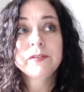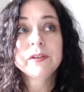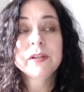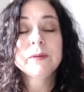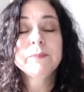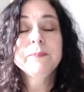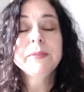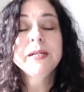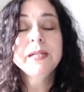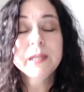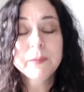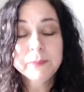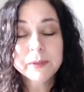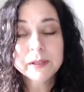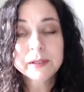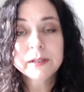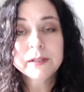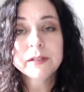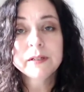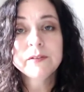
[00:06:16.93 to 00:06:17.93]
the
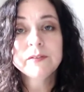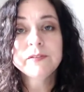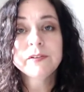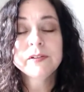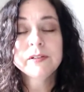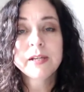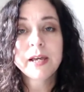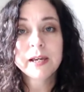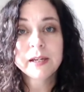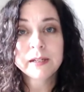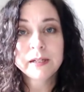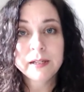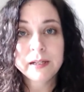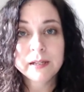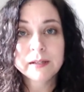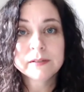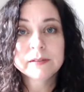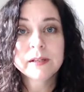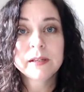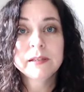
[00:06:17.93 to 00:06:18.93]
manipulative
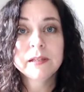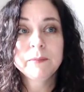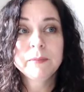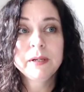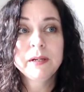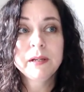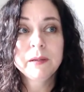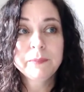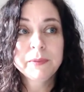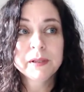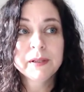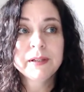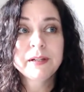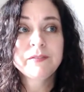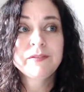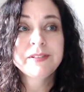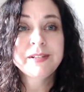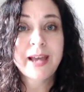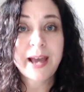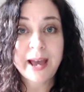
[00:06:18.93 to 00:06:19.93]
techniques and the
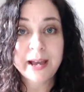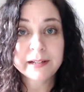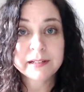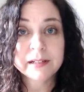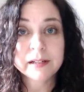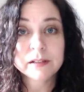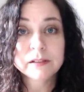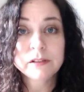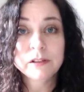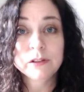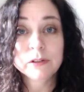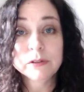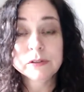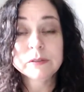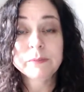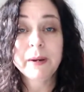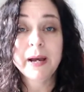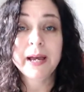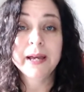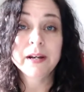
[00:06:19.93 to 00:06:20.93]
manipulative tactics
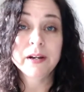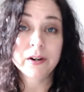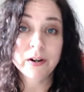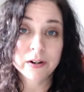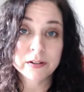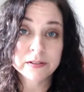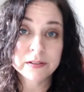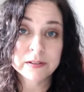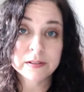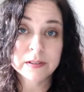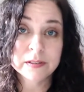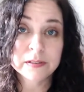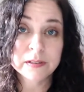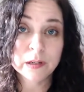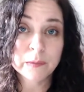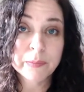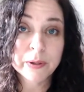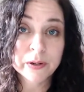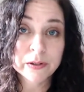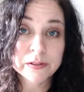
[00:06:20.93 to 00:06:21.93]
used by a narcissistic
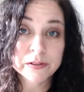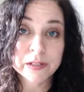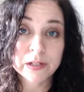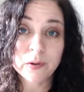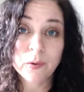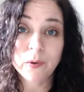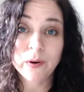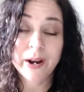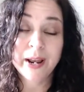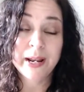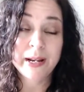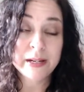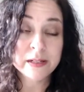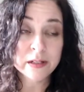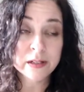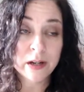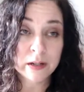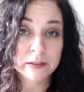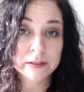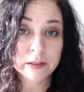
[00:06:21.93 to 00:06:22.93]
person or any
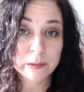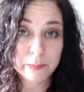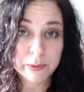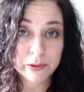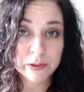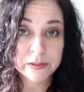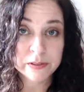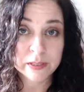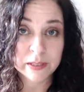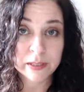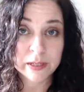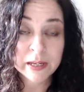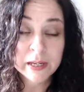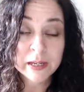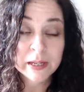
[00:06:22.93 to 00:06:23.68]
toxic person,